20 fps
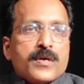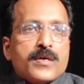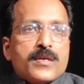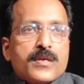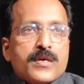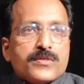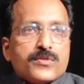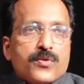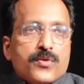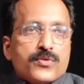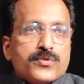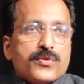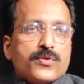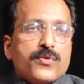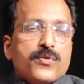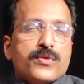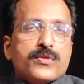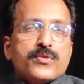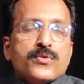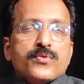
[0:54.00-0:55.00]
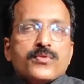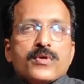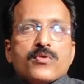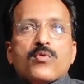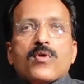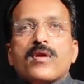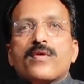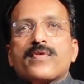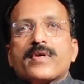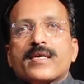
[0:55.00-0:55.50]
It has also going through the
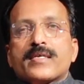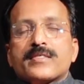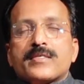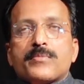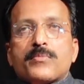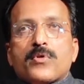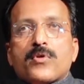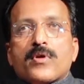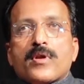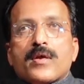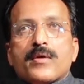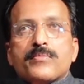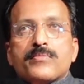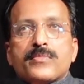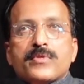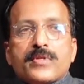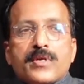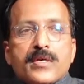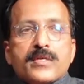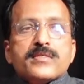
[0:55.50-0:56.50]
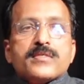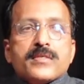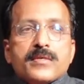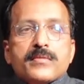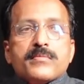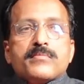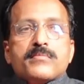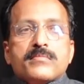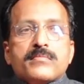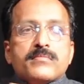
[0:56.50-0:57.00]
qualification program. There's a
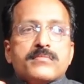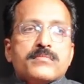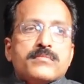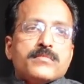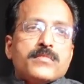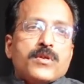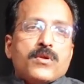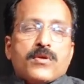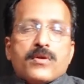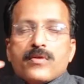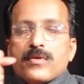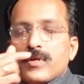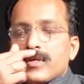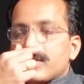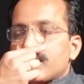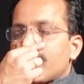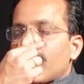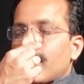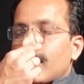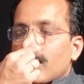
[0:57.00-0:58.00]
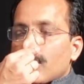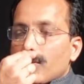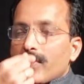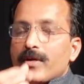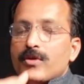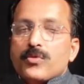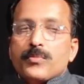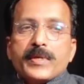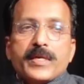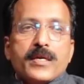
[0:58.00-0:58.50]
lot of tests that are
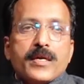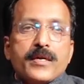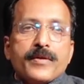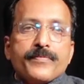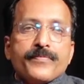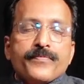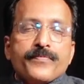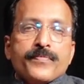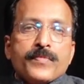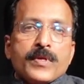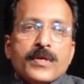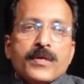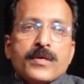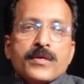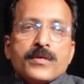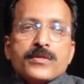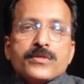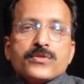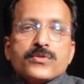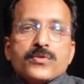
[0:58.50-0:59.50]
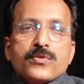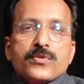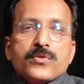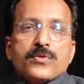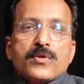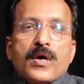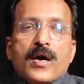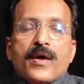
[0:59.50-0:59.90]
required to be done. So